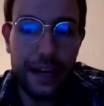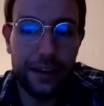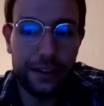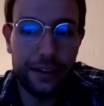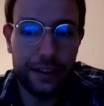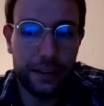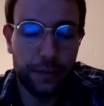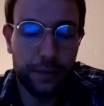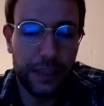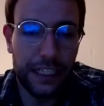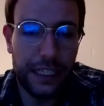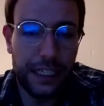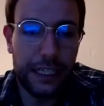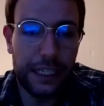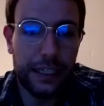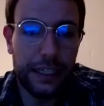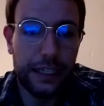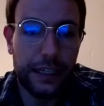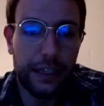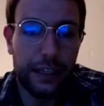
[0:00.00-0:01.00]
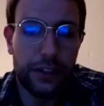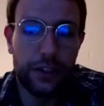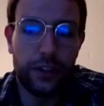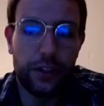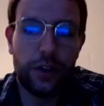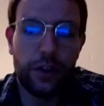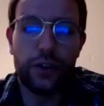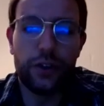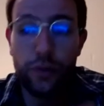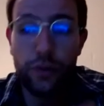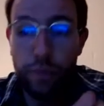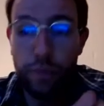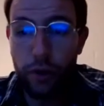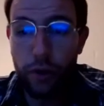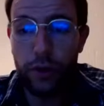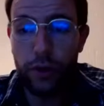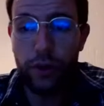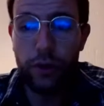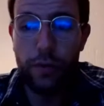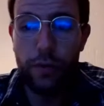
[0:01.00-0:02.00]
Ultimately, you've
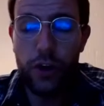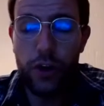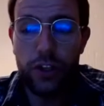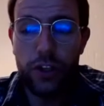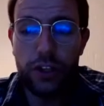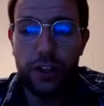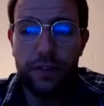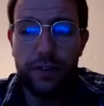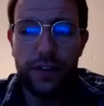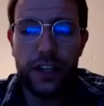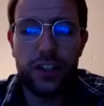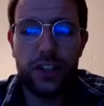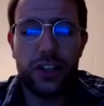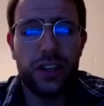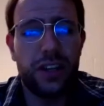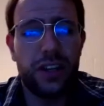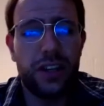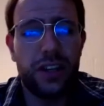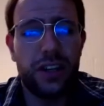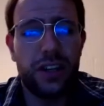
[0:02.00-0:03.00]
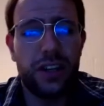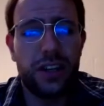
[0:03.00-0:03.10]
brought a commercial eviction,